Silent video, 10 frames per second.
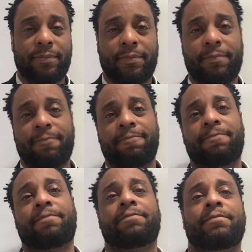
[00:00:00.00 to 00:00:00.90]

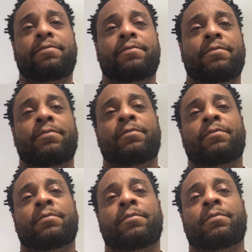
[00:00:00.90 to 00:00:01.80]

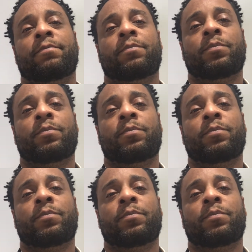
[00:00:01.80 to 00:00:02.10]
[no speech]